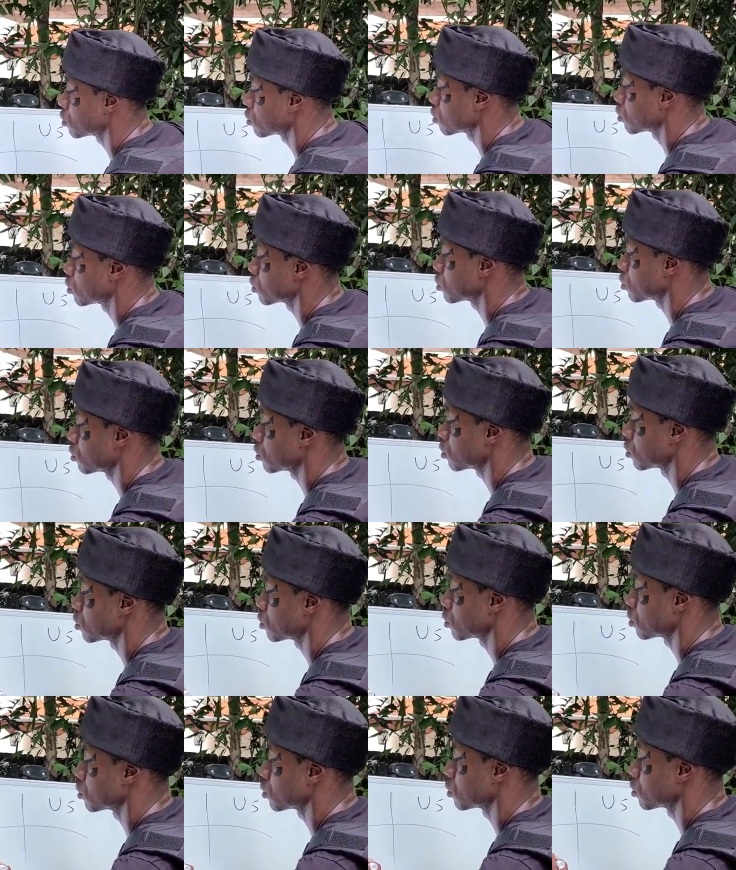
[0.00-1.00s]

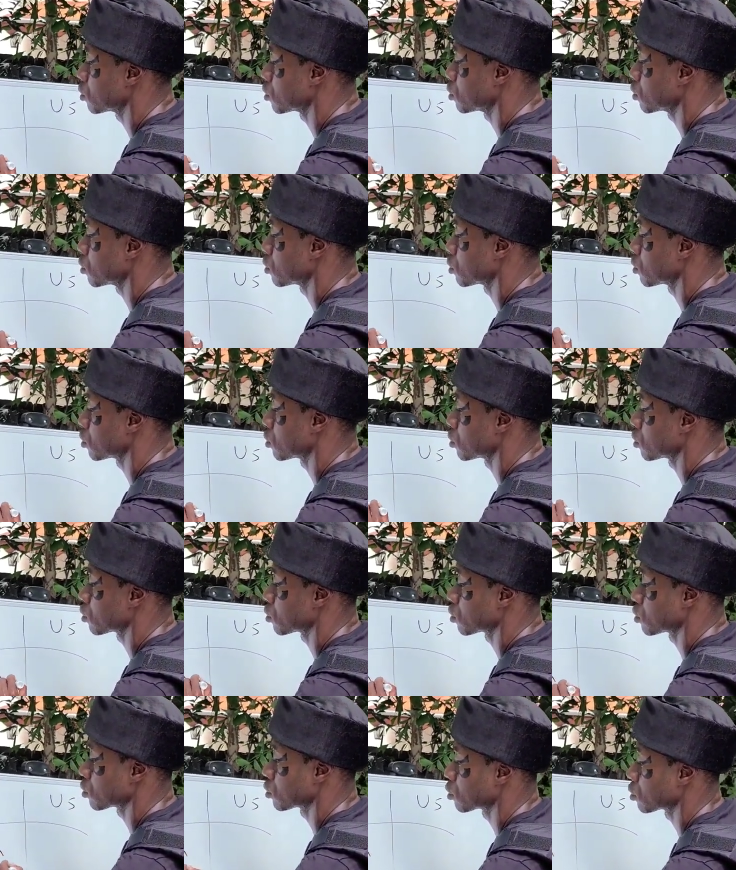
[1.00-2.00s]

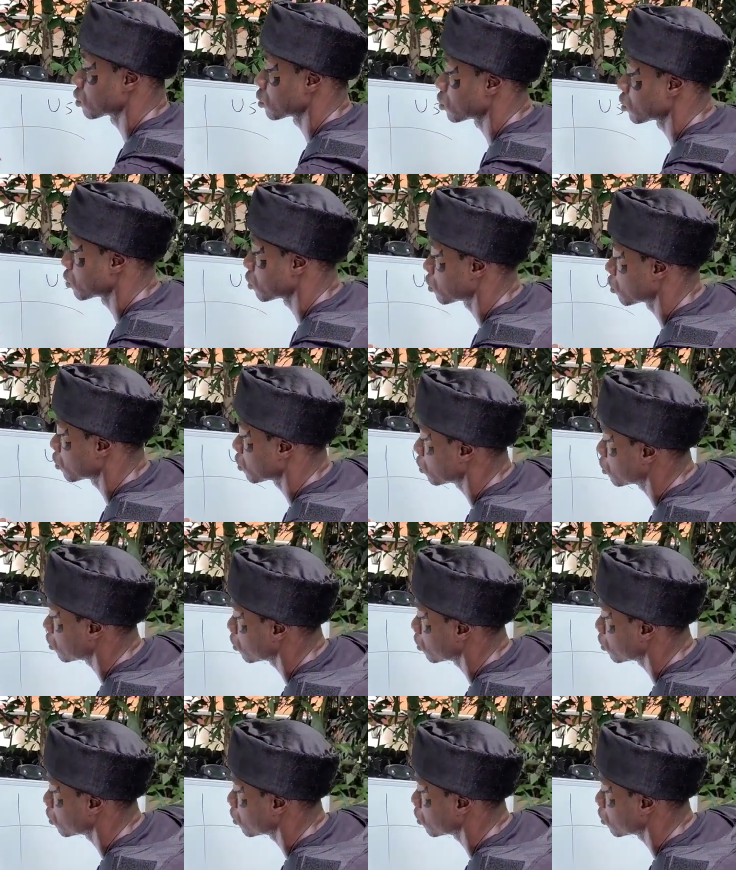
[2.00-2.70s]
Nobody speaks.